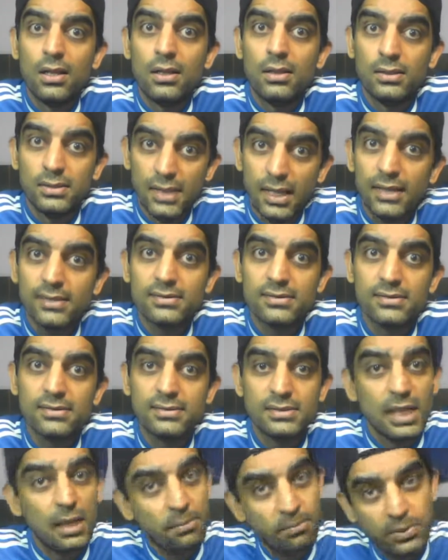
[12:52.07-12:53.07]
Yes,
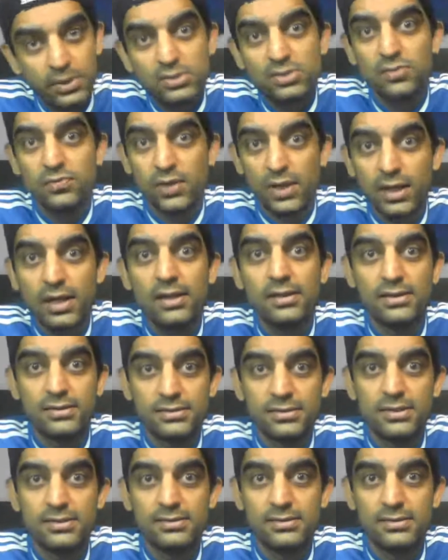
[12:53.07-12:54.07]
champions of England this
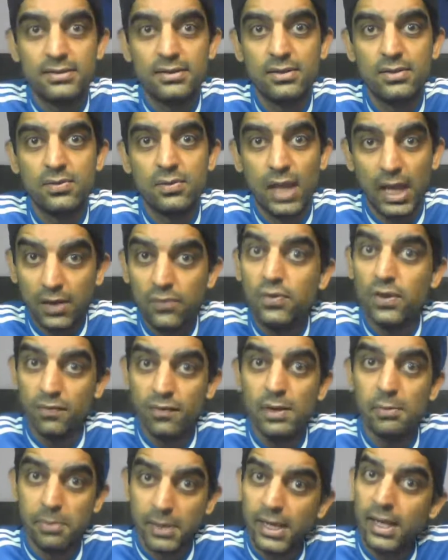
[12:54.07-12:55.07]
season. And we
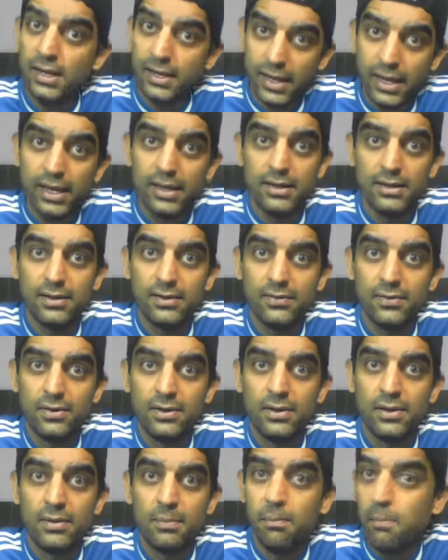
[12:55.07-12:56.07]
will be again.
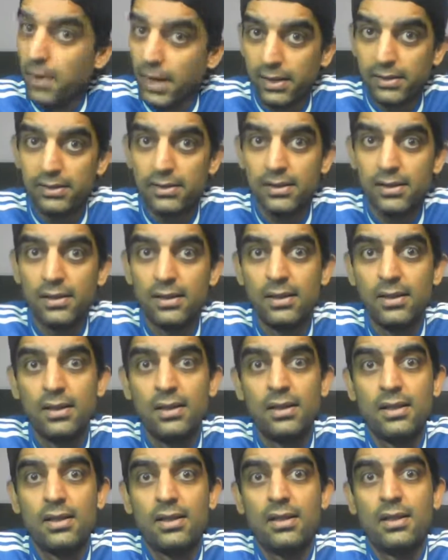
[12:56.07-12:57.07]
But
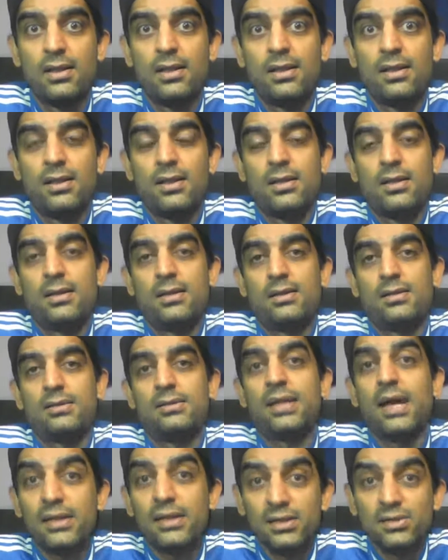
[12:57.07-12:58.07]

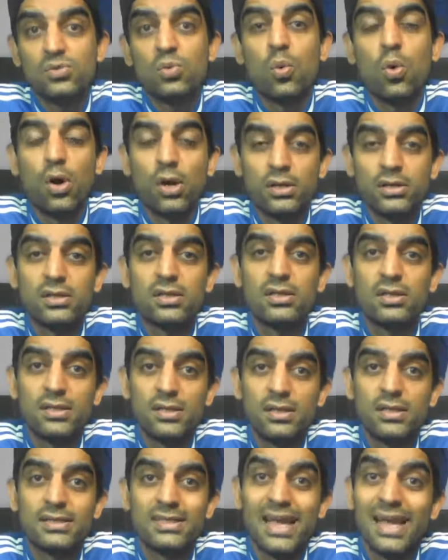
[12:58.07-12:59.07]
that is what
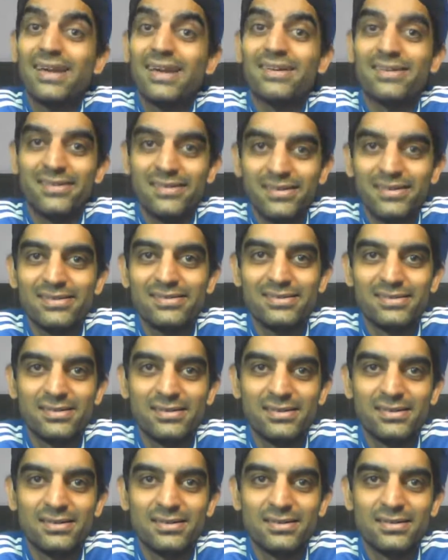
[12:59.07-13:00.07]
character is.
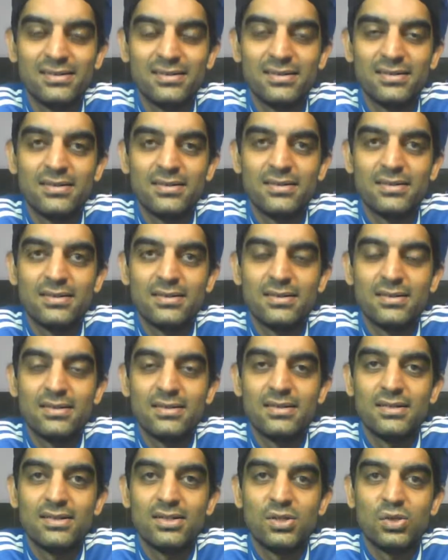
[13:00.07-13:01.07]

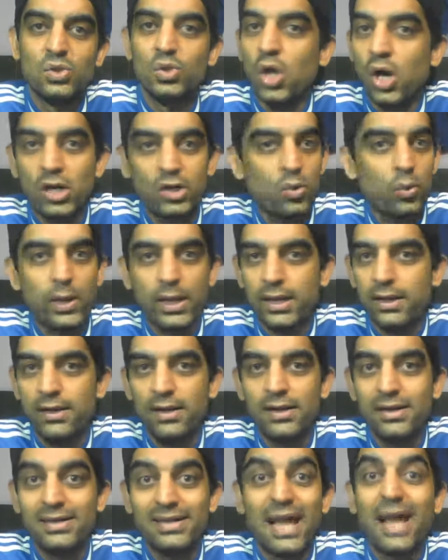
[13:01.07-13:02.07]
Not
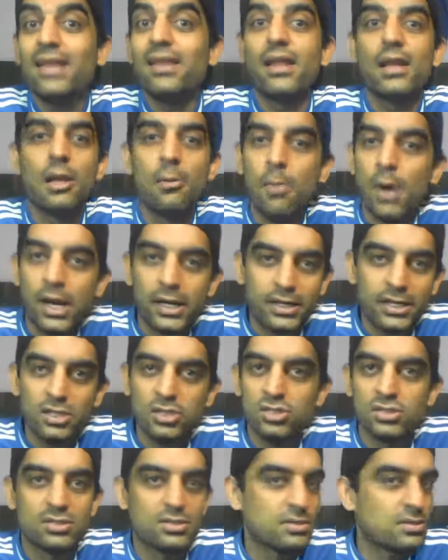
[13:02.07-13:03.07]
when Daniel Amati
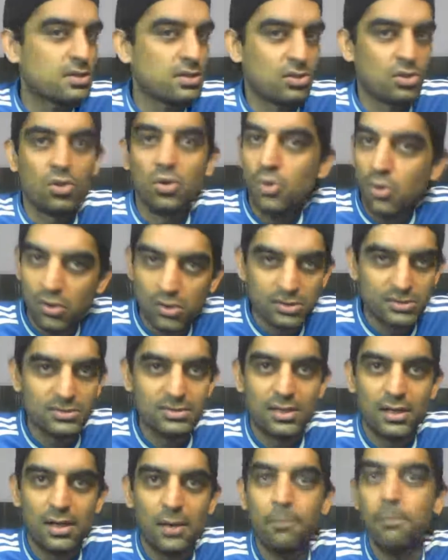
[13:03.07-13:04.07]
just
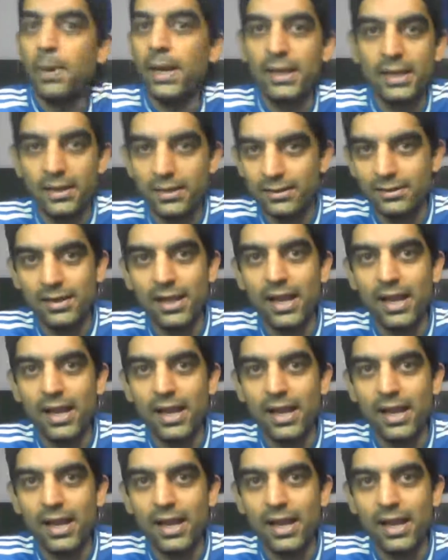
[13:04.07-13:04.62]
throws a pennant